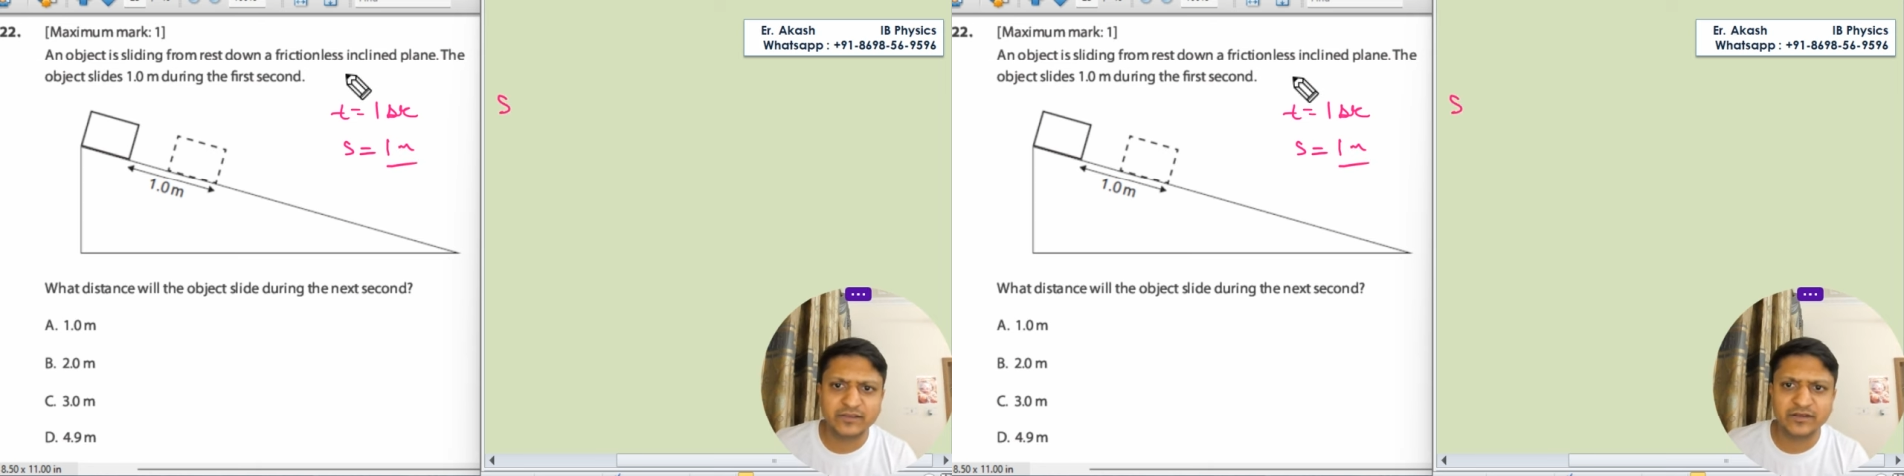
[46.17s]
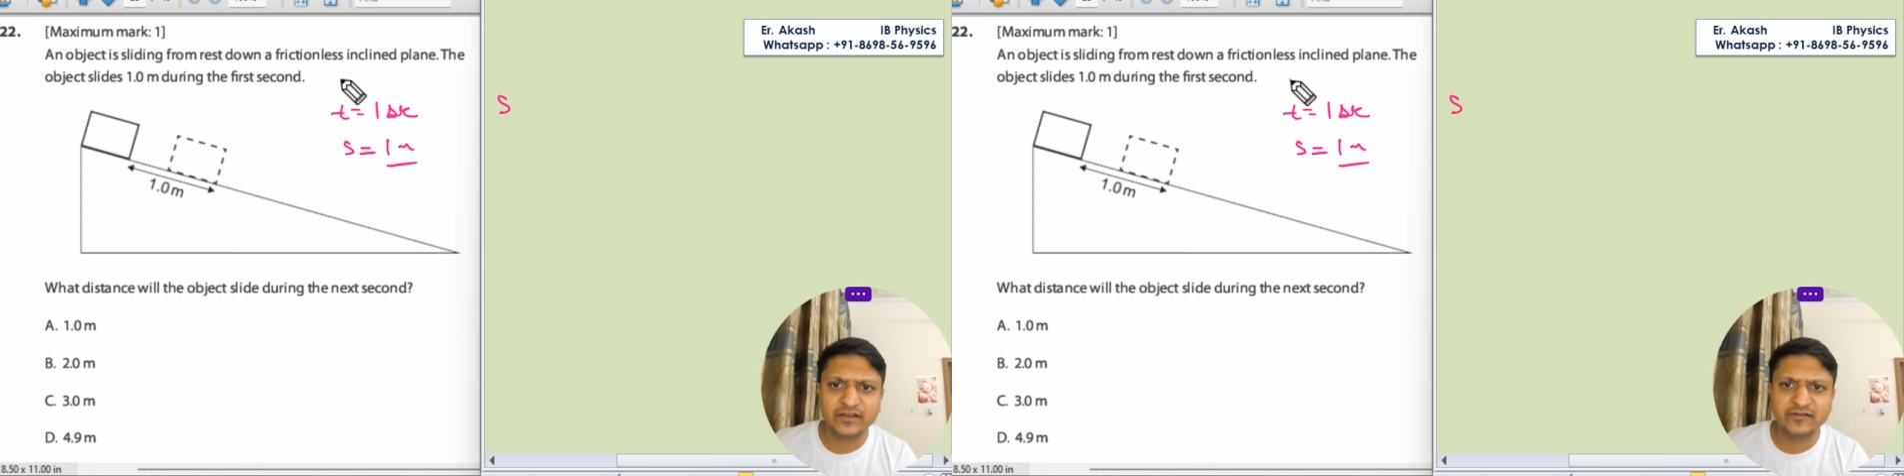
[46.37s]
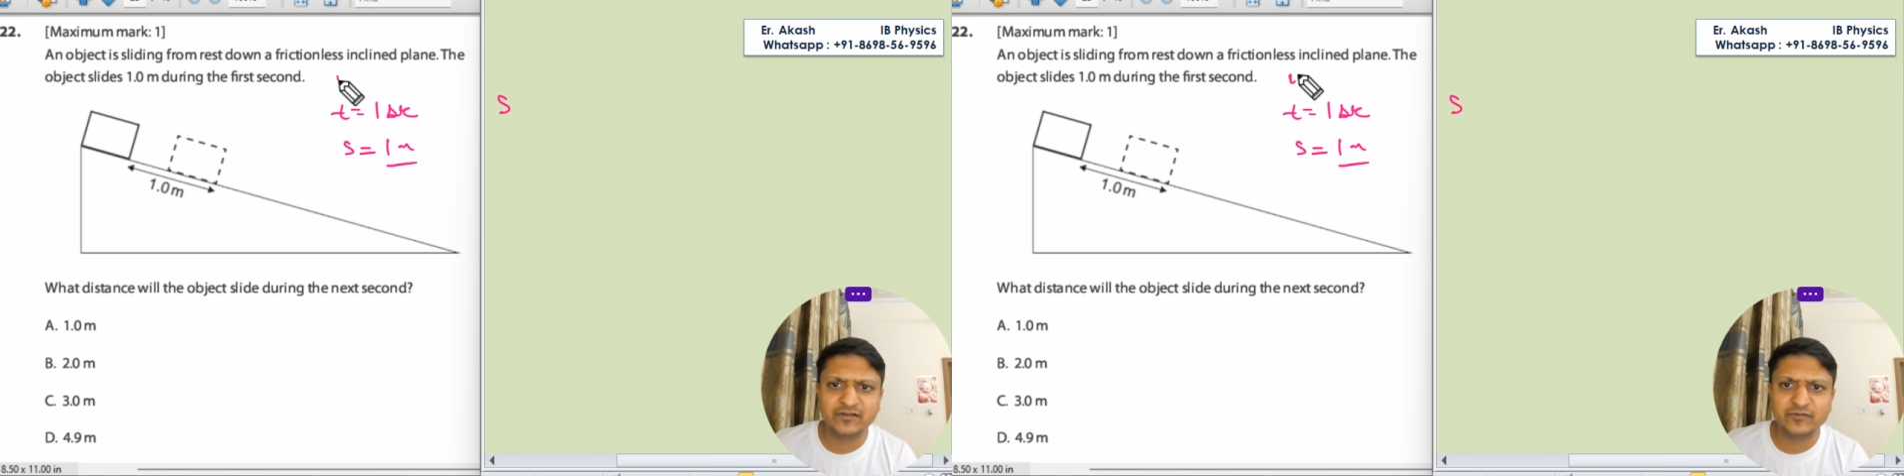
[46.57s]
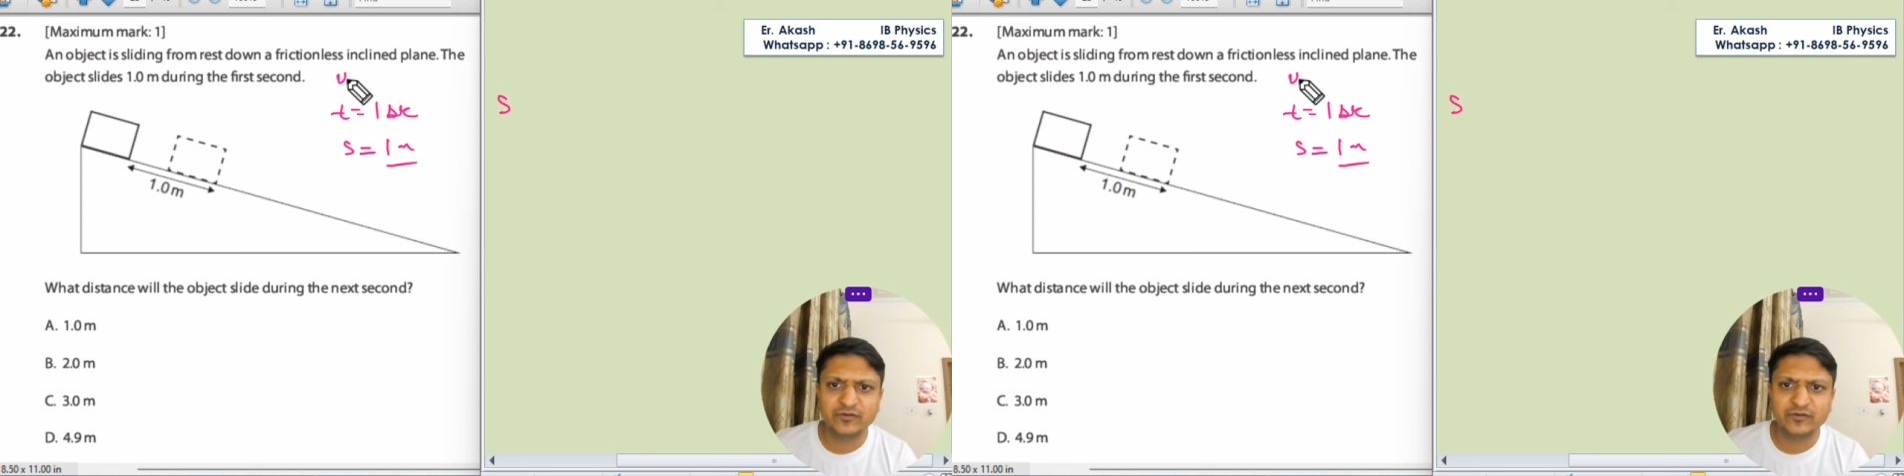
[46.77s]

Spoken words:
the initial